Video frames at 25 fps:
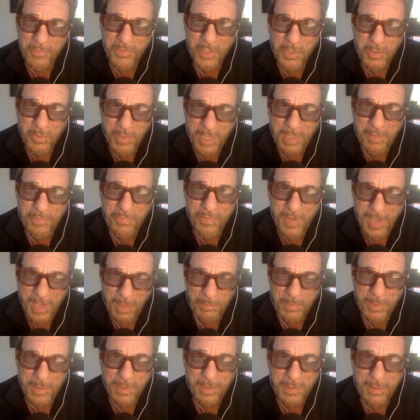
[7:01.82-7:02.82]
a great
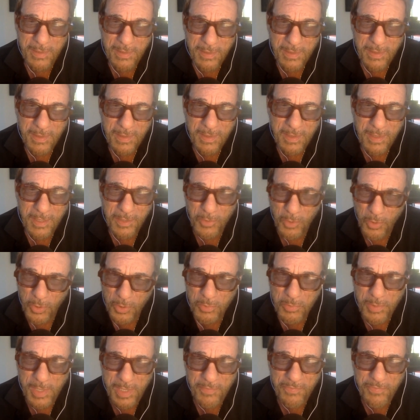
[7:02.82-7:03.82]
family, and all
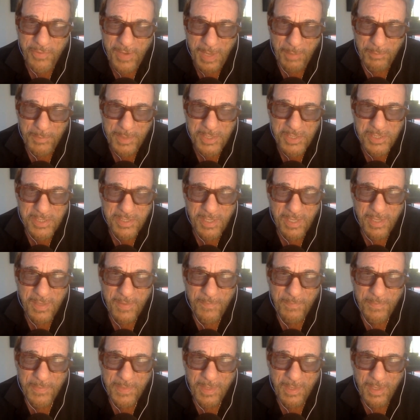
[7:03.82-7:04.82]
great families
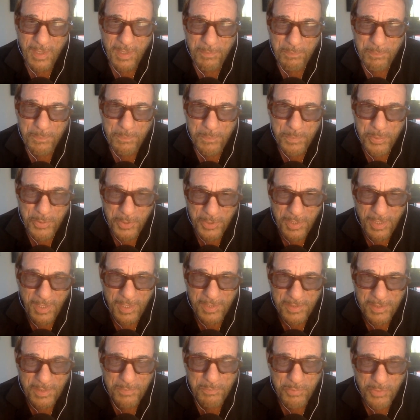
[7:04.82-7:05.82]
are put
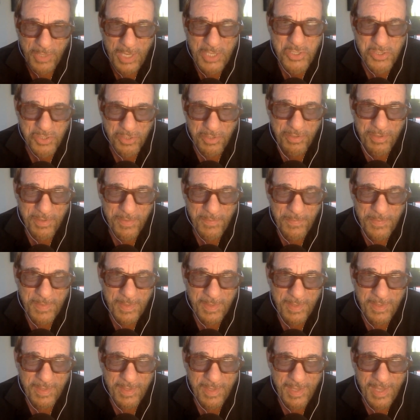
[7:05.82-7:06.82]
under pressure.
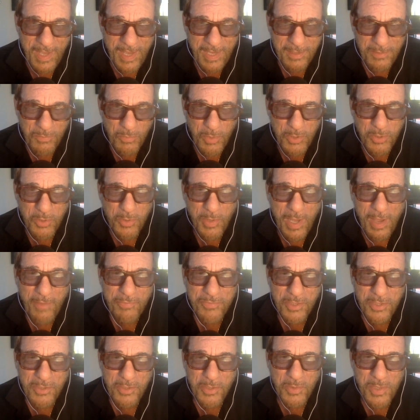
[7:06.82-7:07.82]
And what you
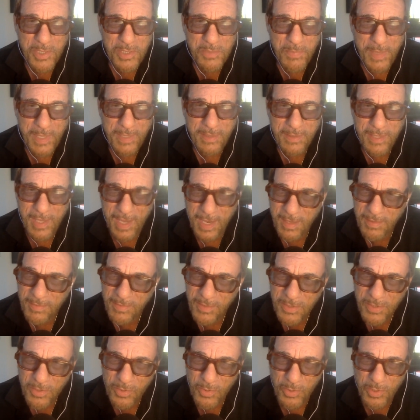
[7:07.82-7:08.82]
have to do is maintain
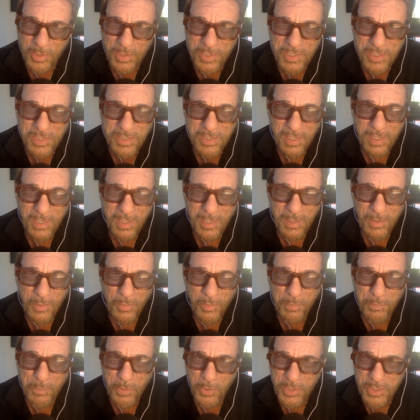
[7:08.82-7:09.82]
this course
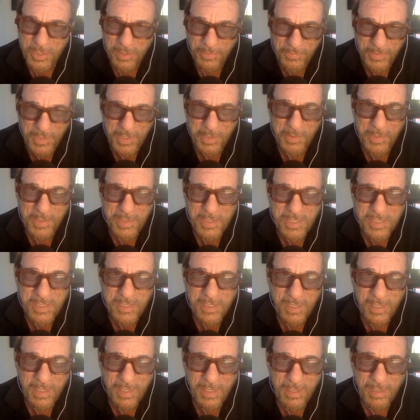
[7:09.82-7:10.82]
with
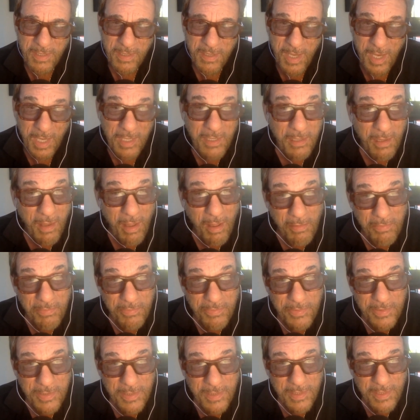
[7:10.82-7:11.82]
perseverance and
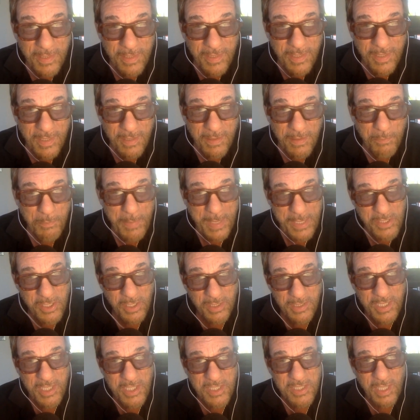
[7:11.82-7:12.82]
love."
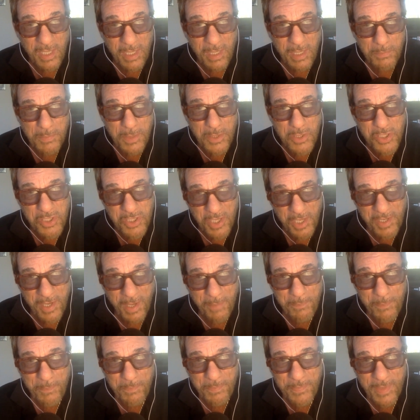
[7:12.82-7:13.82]
Basically, he's telling him to shut
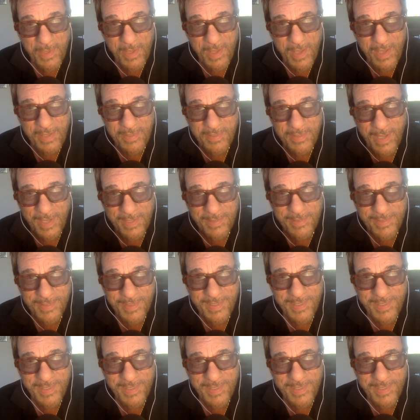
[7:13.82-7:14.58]
up and not